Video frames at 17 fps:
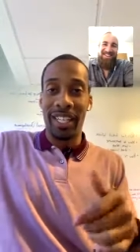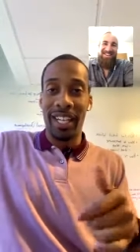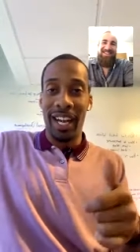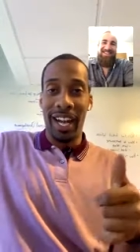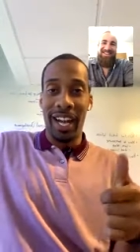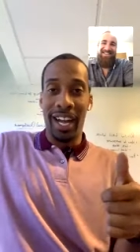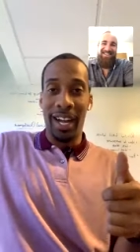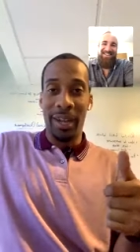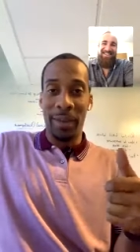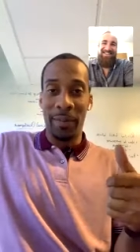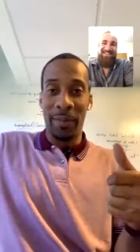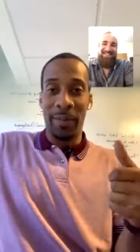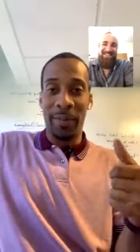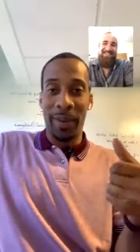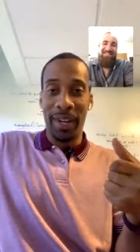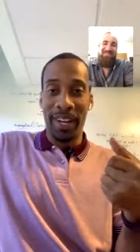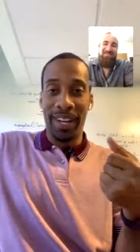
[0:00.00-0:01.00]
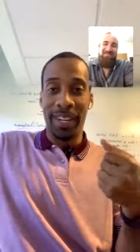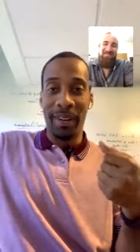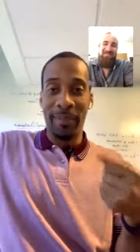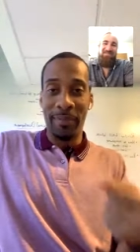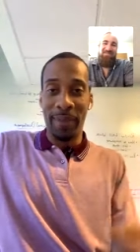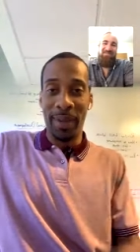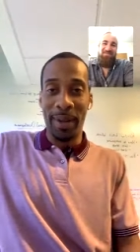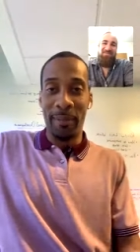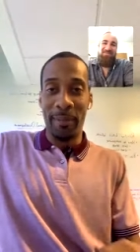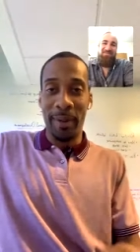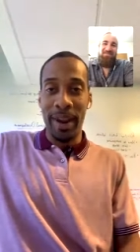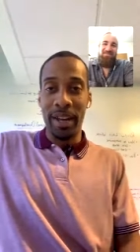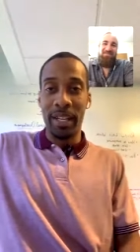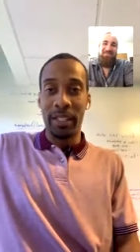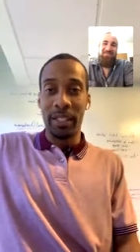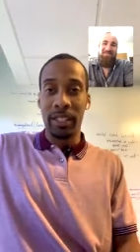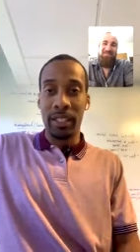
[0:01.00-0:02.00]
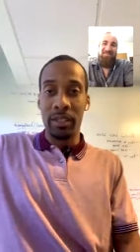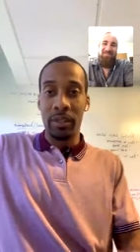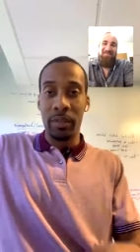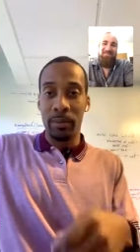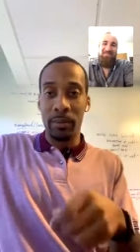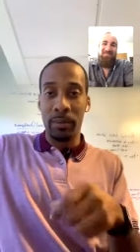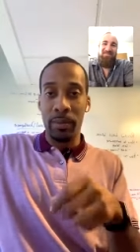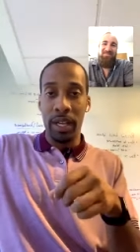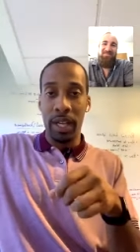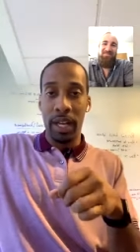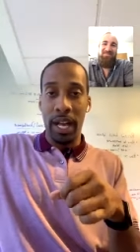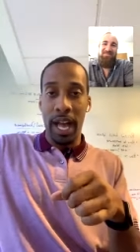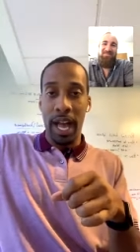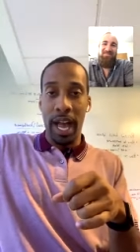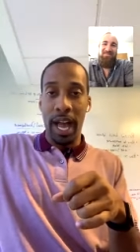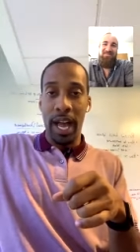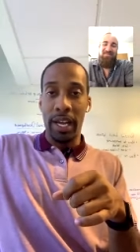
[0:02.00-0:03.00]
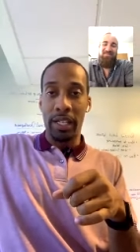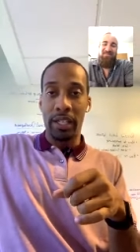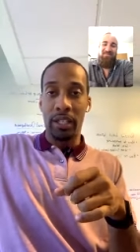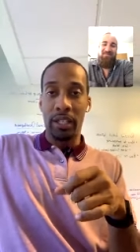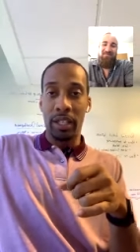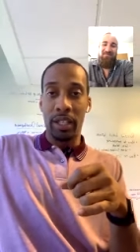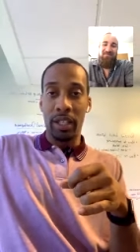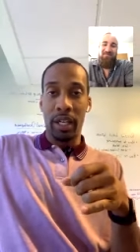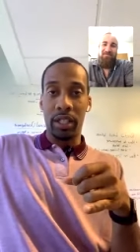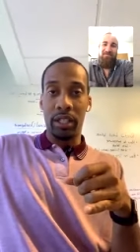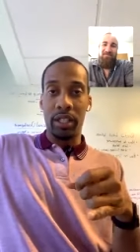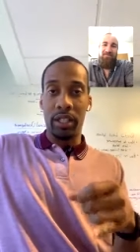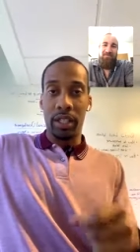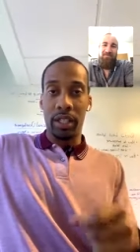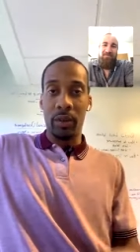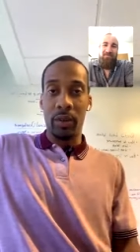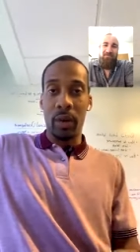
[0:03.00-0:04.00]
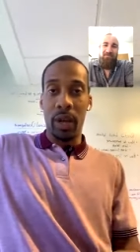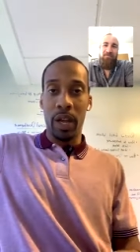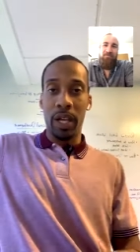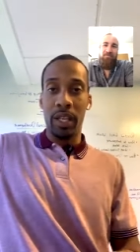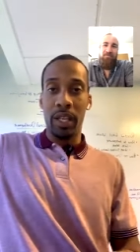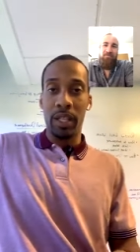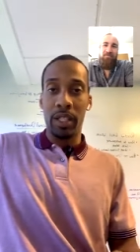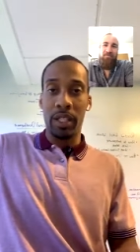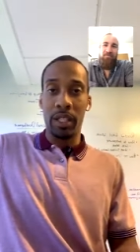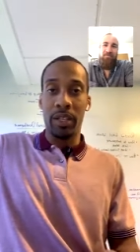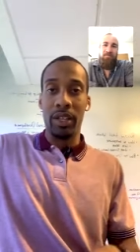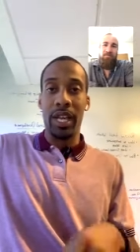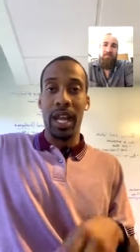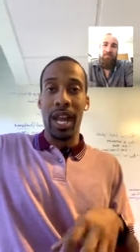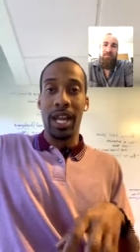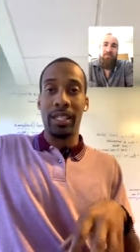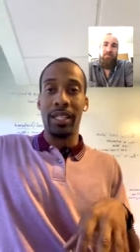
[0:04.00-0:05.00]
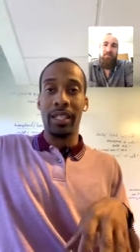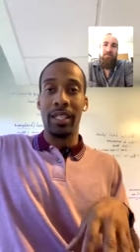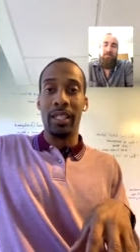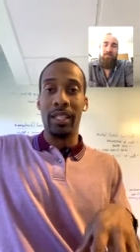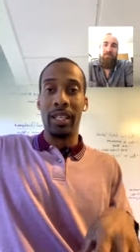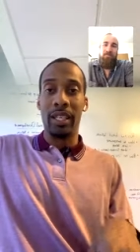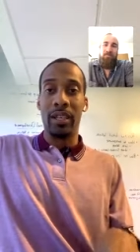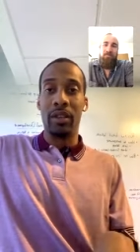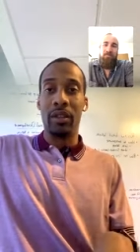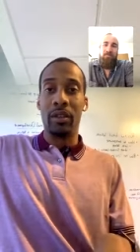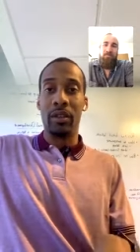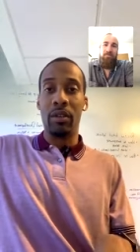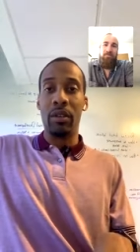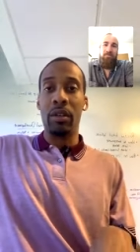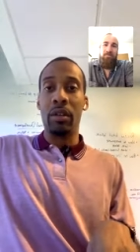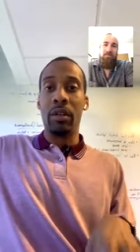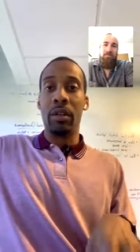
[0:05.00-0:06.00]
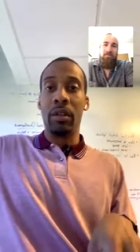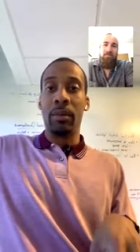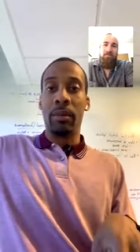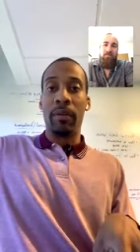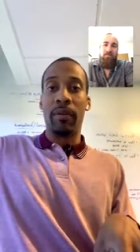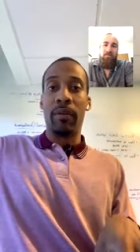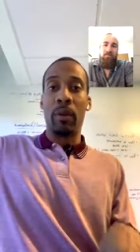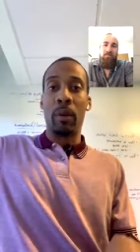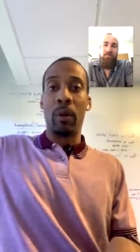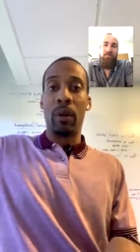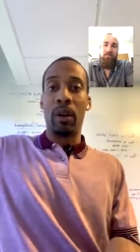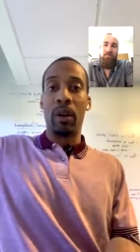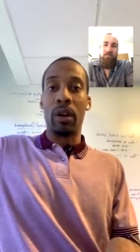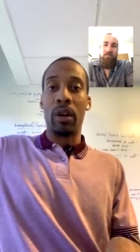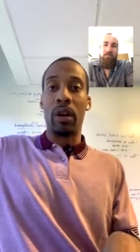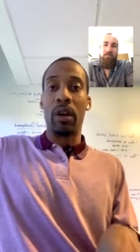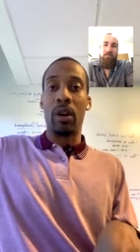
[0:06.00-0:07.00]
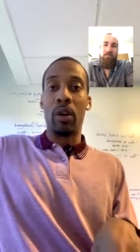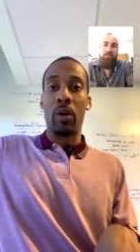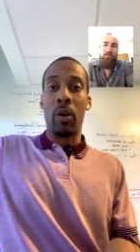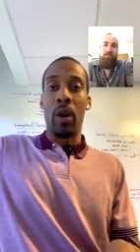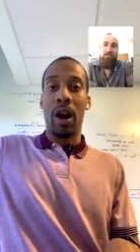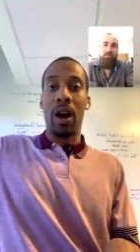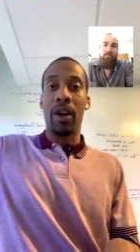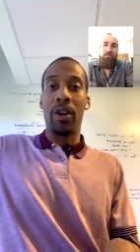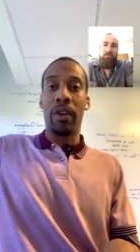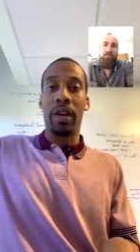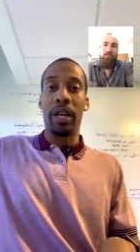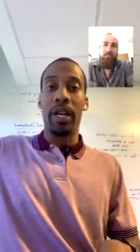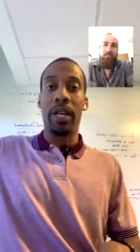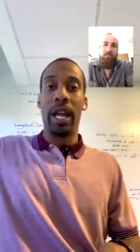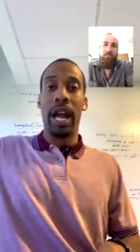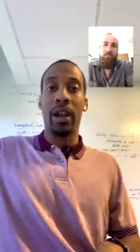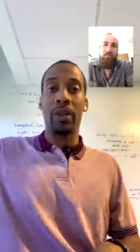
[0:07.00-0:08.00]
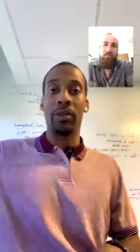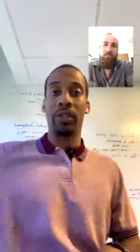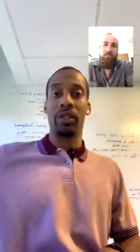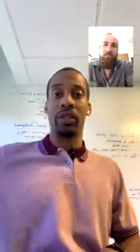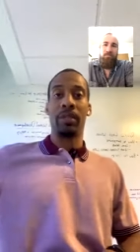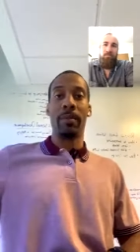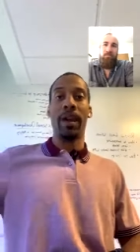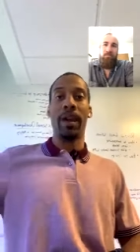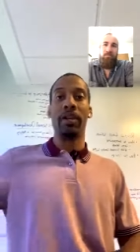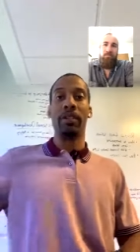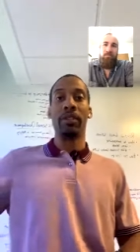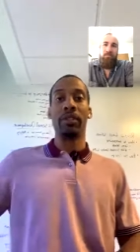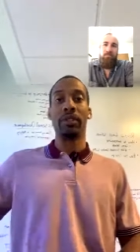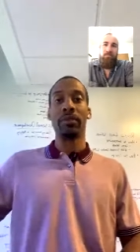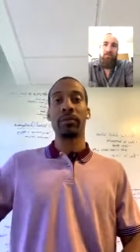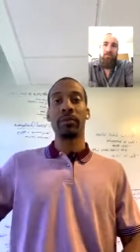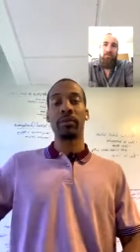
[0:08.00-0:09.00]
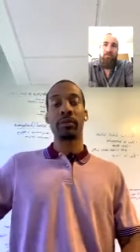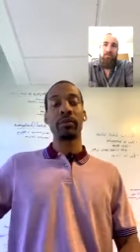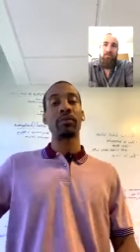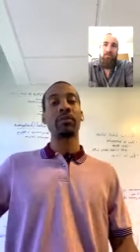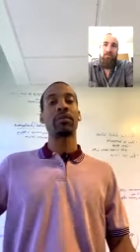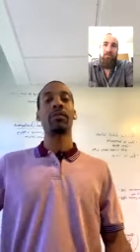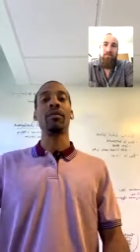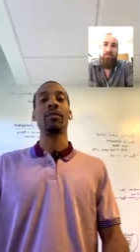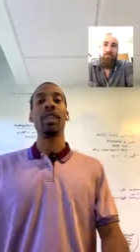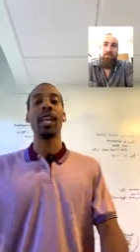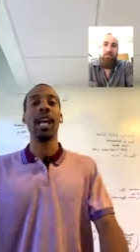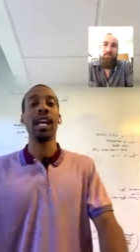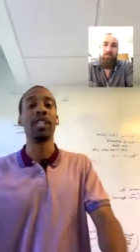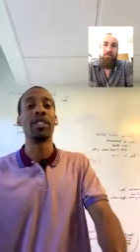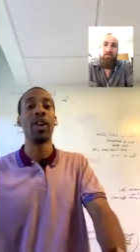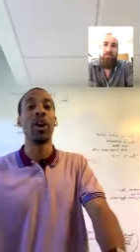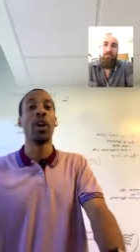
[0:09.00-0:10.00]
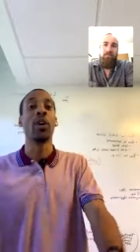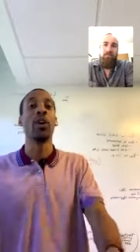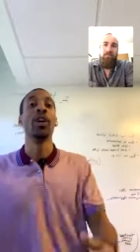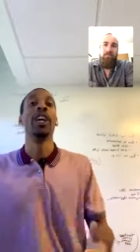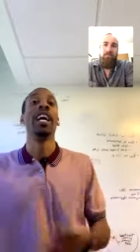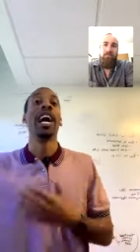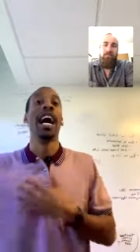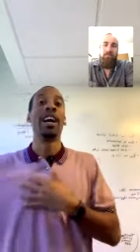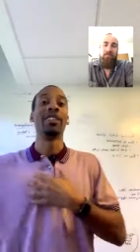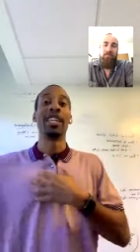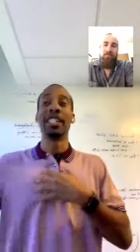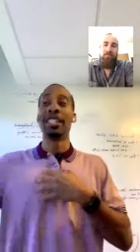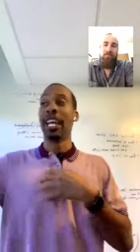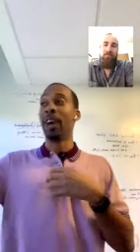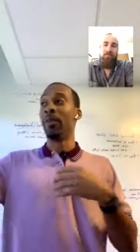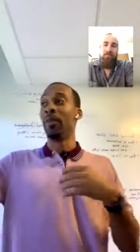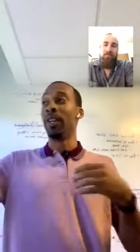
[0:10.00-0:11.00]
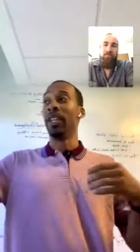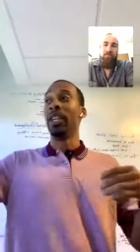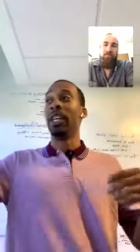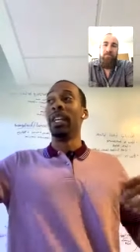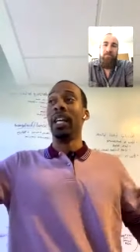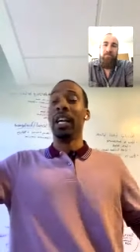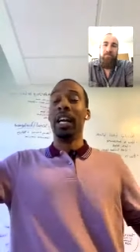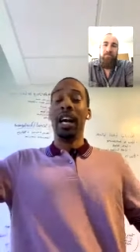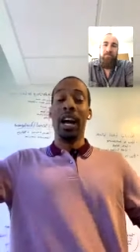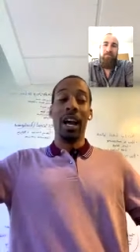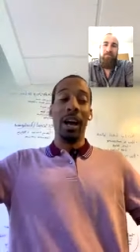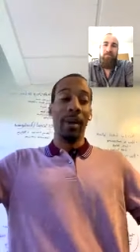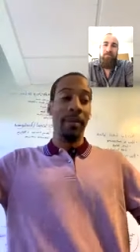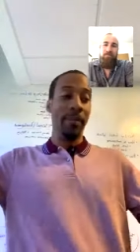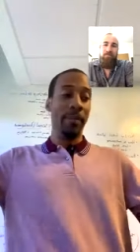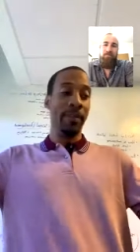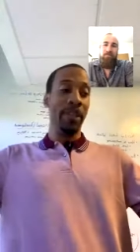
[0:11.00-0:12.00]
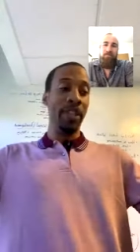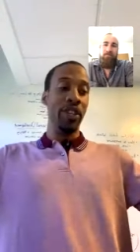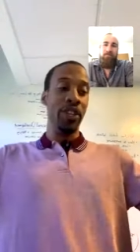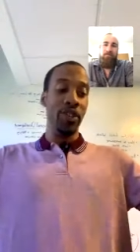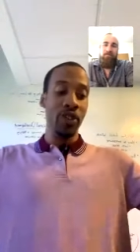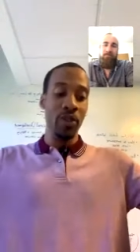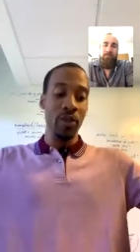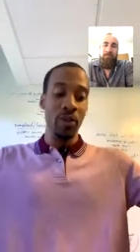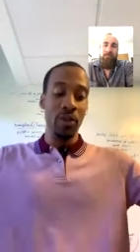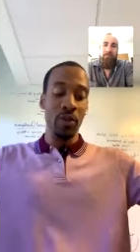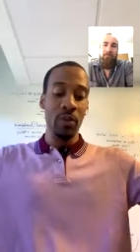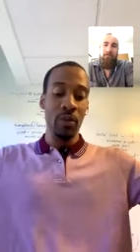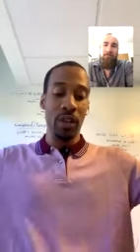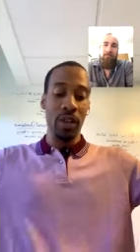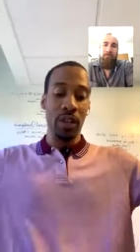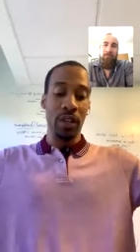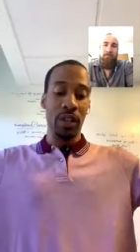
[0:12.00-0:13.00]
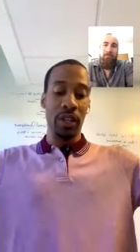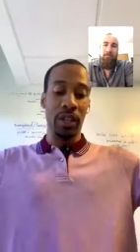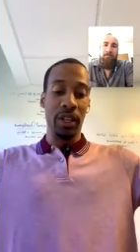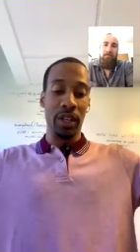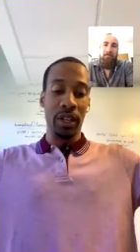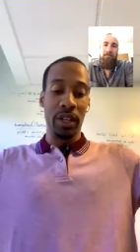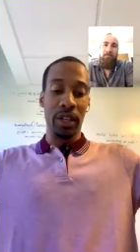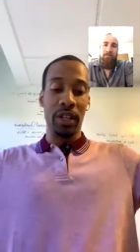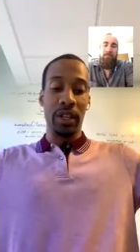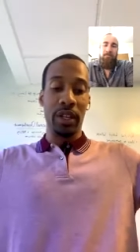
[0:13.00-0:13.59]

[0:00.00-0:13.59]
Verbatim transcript: um, uh, but Brandon Chisholm uh, asks, uh, should he wait until he has a deal before acquiring an acquisition manager. And so I'll take that one. Um, you, uh,